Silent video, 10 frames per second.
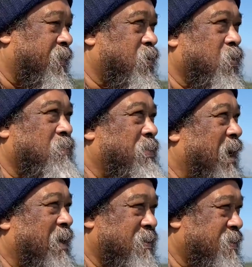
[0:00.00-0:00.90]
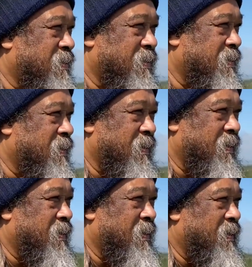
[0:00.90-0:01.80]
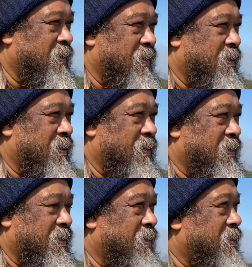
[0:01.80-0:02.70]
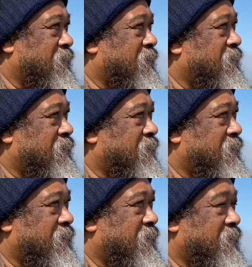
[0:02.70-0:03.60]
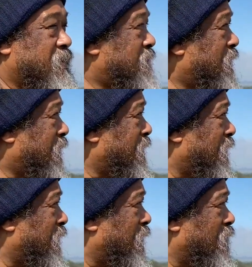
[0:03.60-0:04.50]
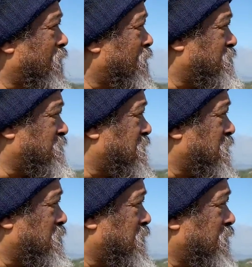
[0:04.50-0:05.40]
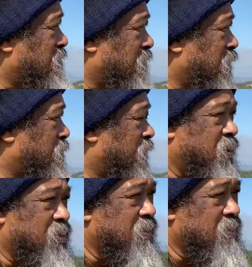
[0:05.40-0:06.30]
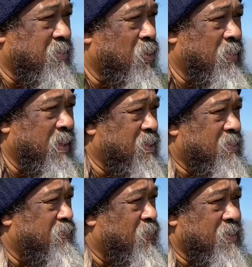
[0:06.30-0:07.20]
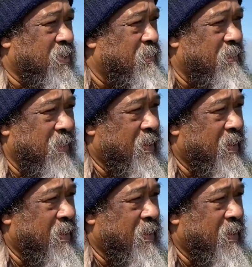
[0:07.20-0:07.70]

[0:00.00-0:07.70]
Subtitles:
soon pass, you know, just like any cloud, and they keep changing. Nobody has to force them.